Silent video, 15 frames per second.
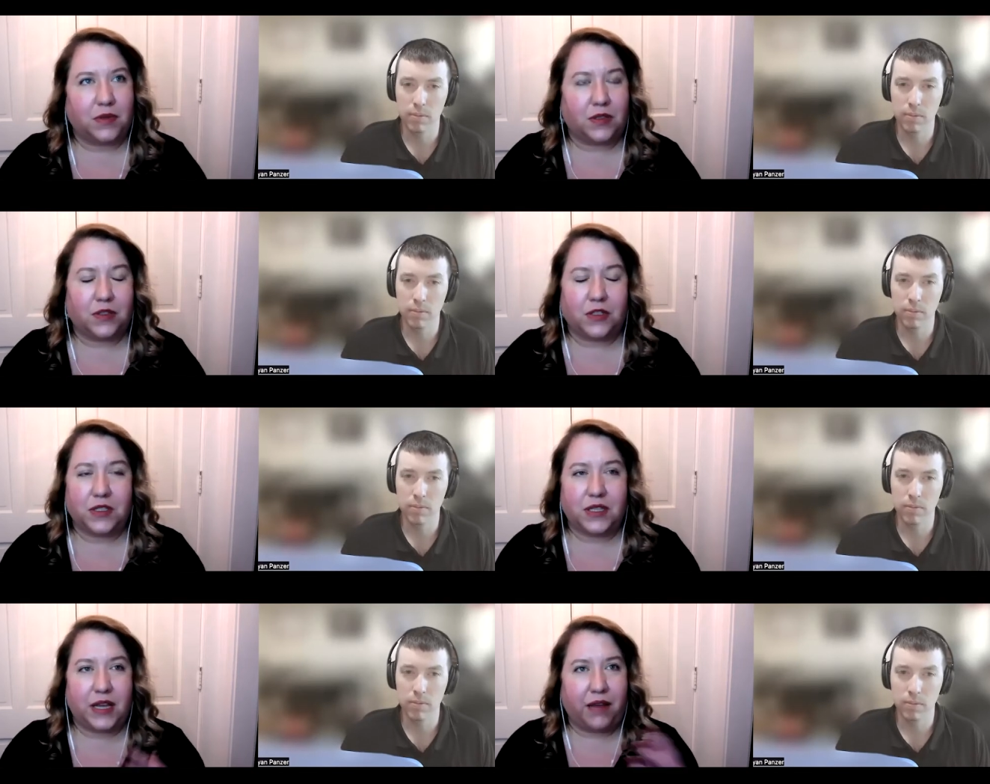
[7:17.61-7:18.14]

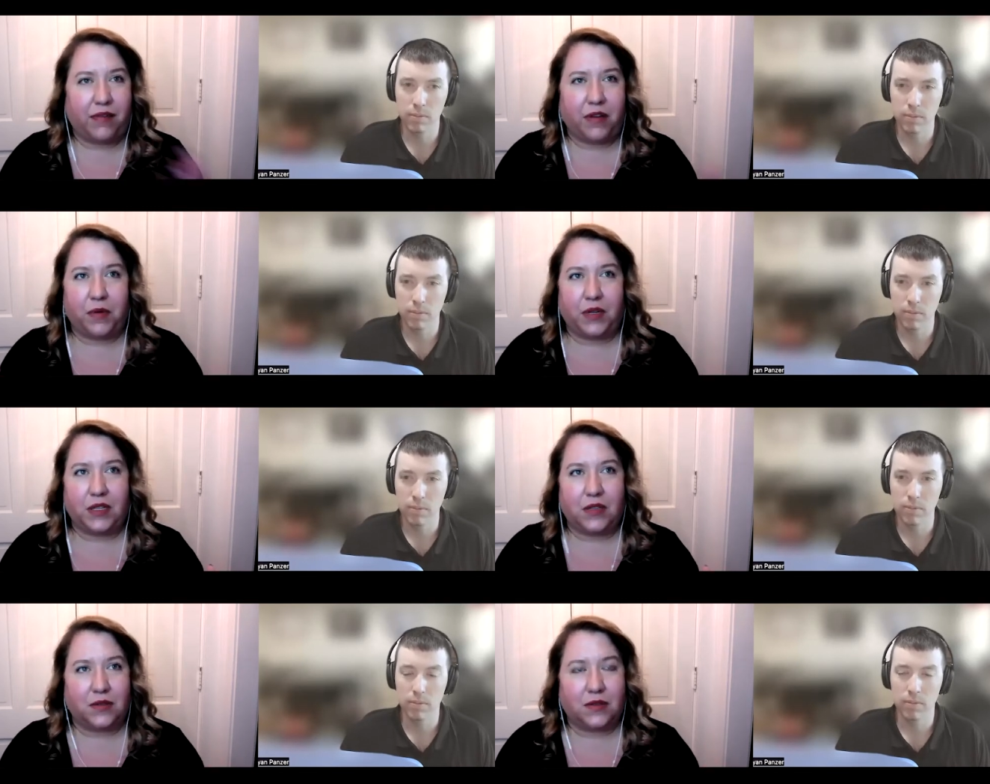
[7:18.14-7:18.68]
Speaker 1: as you say,
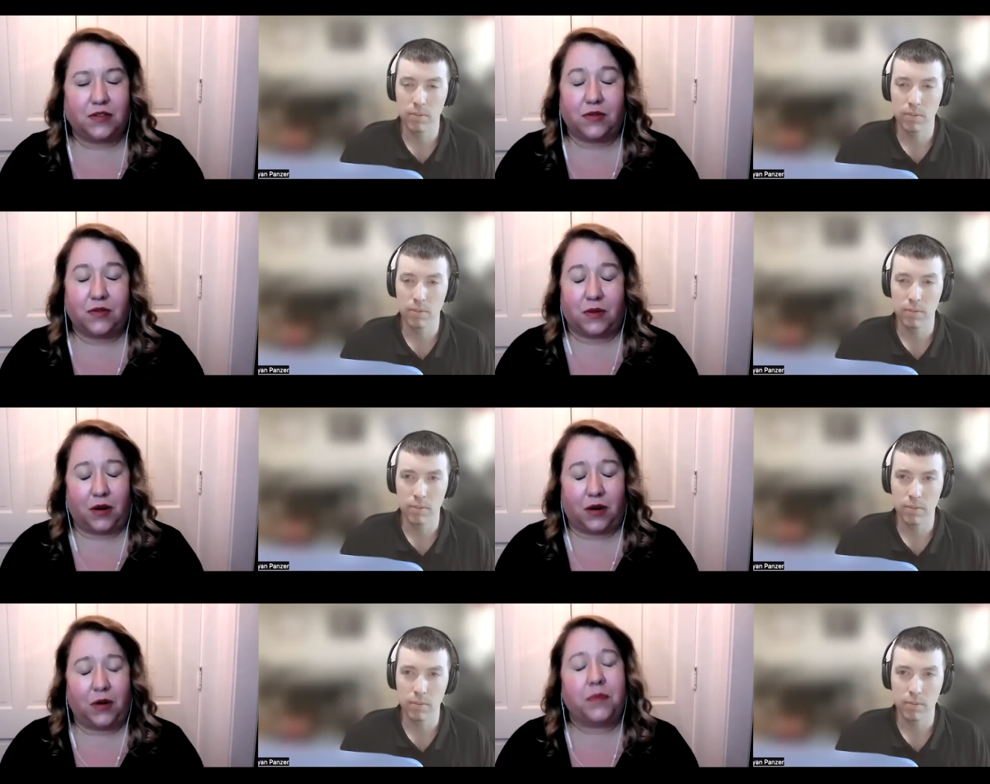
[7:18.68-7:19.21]
everyone
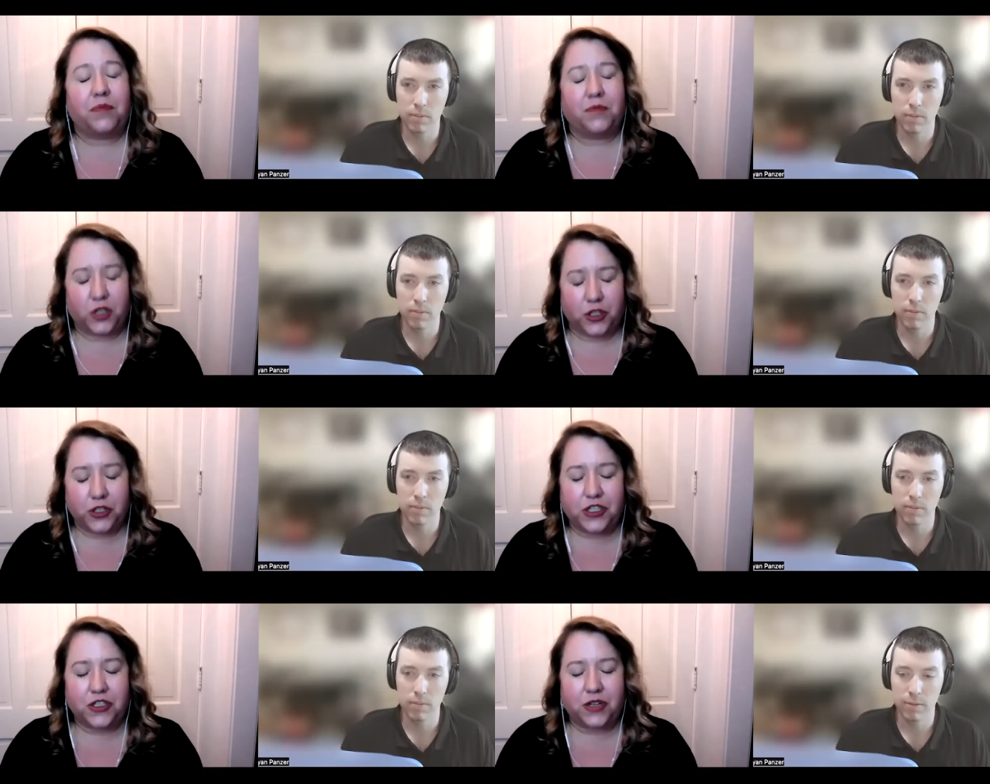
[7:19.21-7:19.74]
or
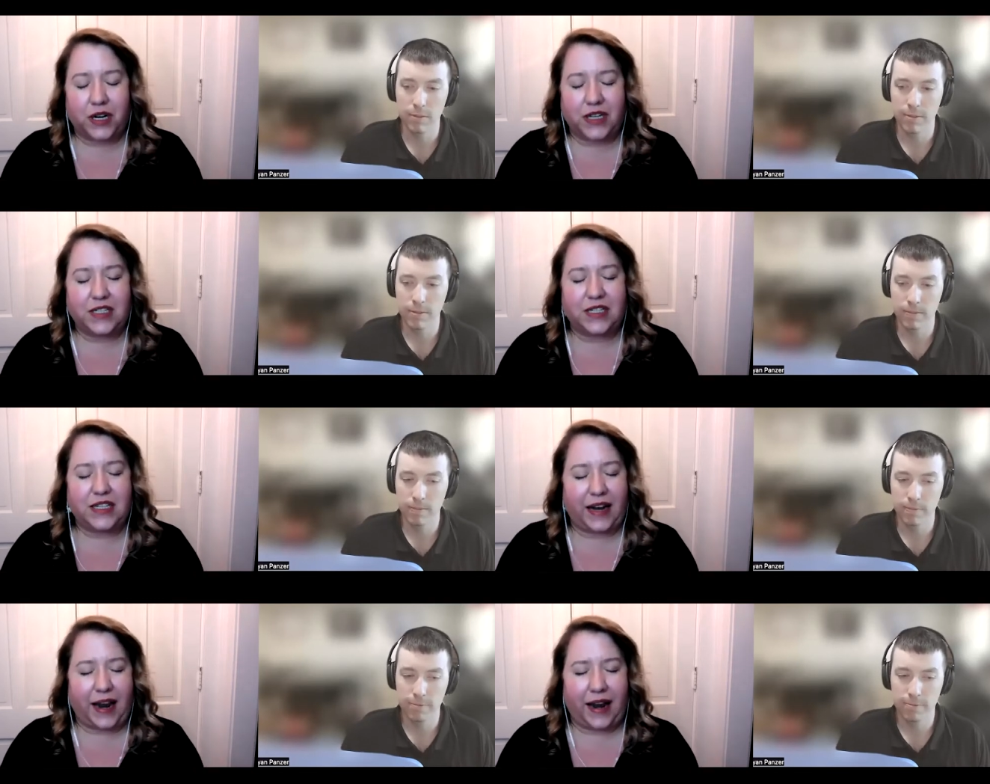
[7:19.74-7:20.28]
churches trying
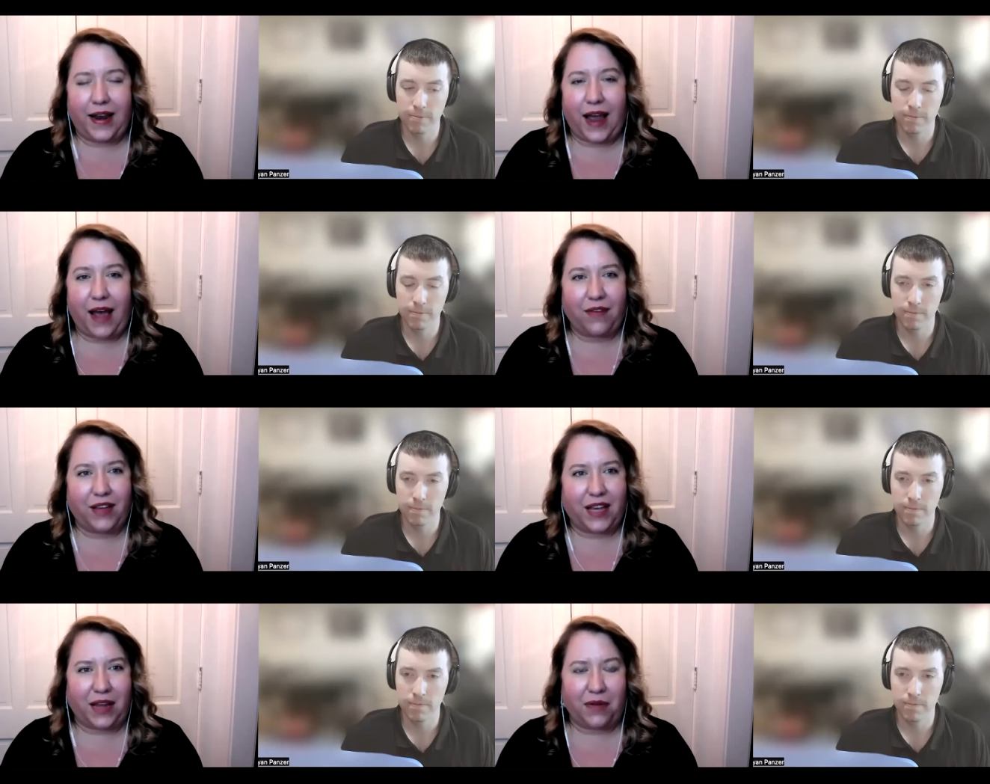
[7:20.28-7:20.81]
to na-
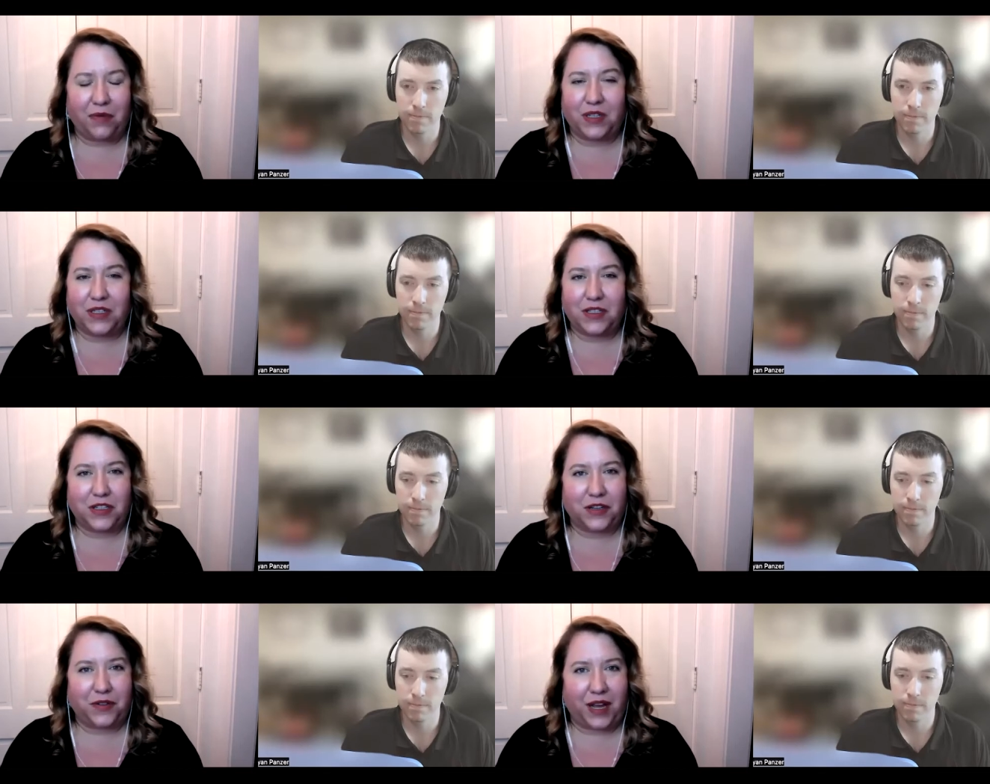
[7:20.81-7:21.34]
navigate what
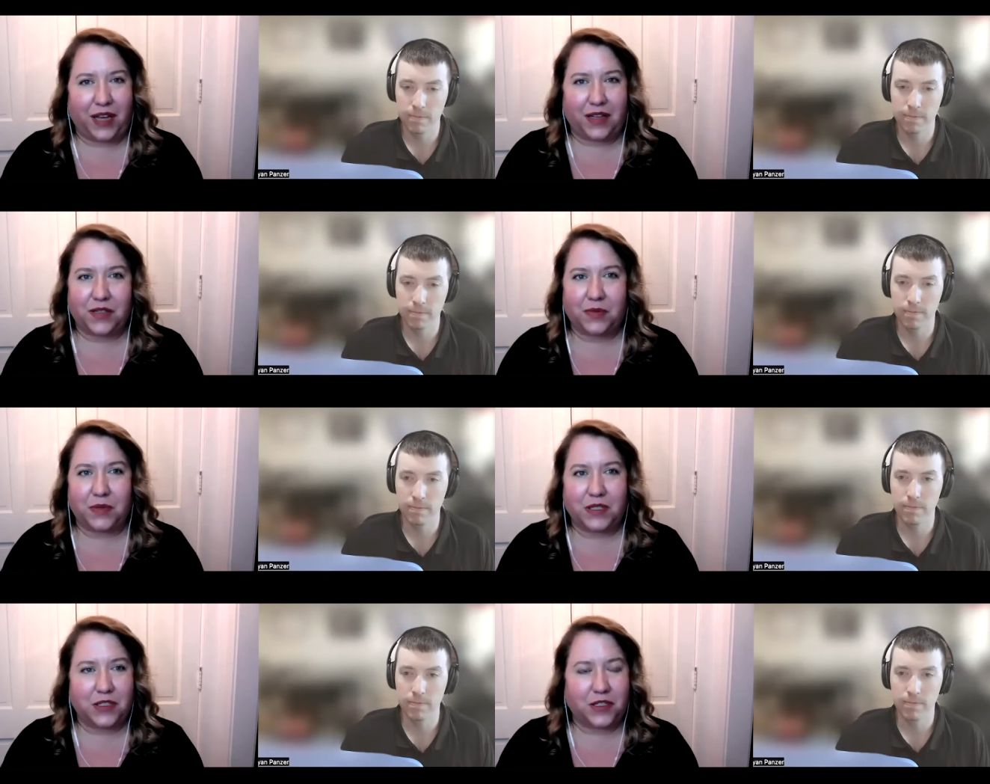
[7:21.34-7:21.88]
to do
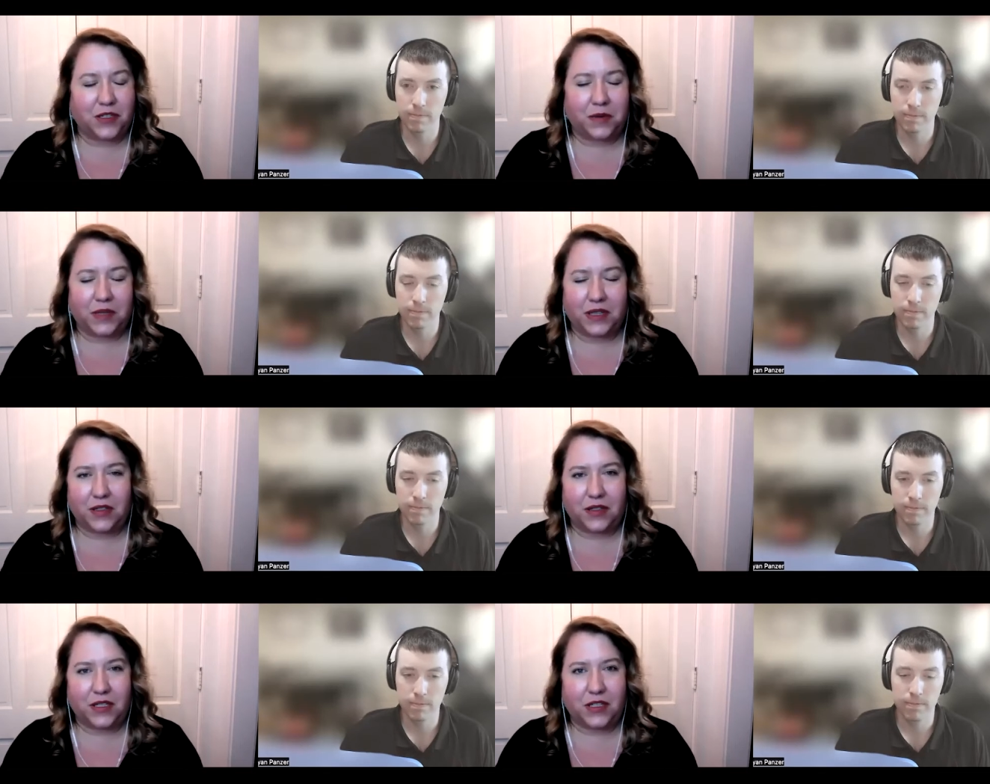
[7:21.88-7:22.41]
next, what to do
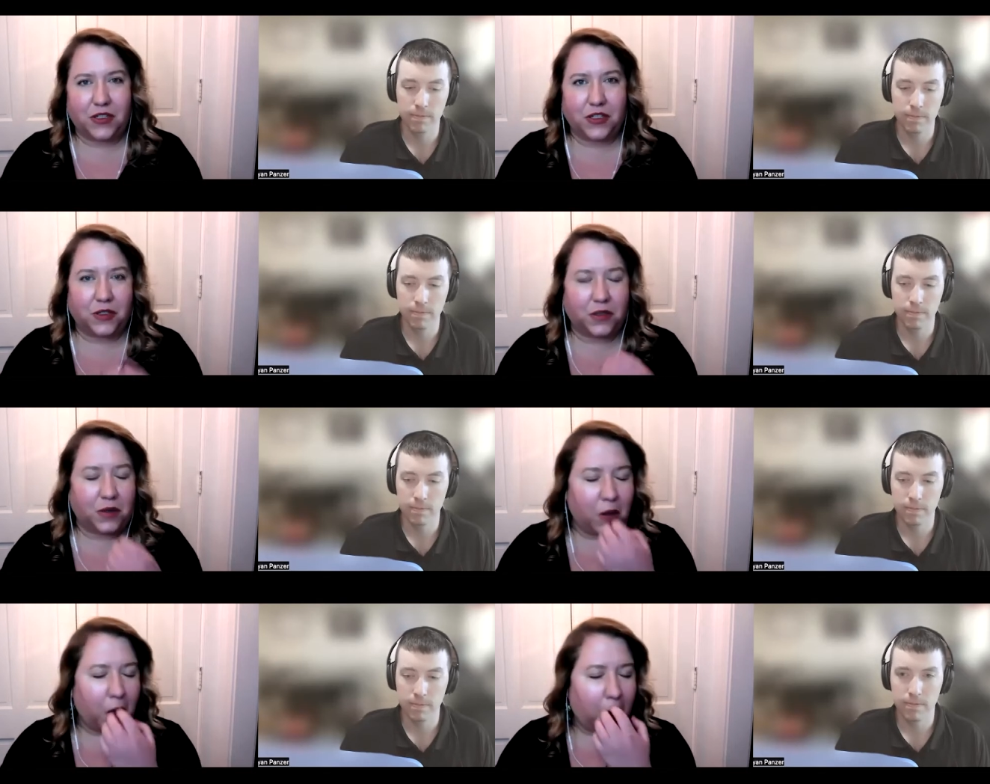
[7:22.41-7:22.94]
with their
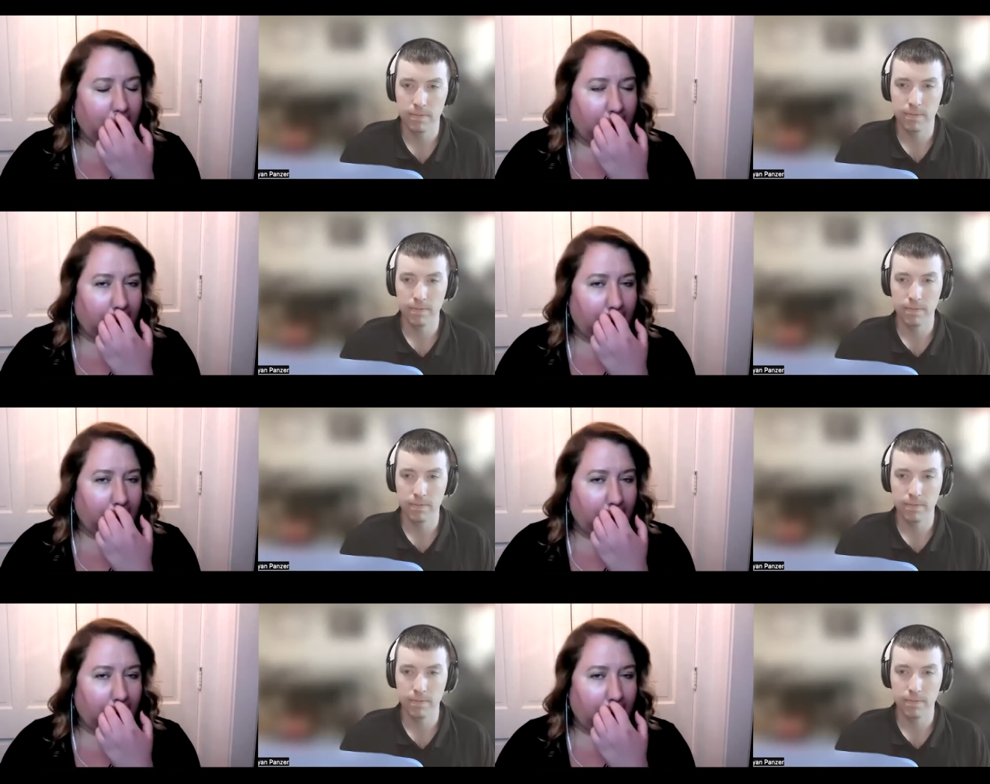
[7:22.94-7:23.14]
digital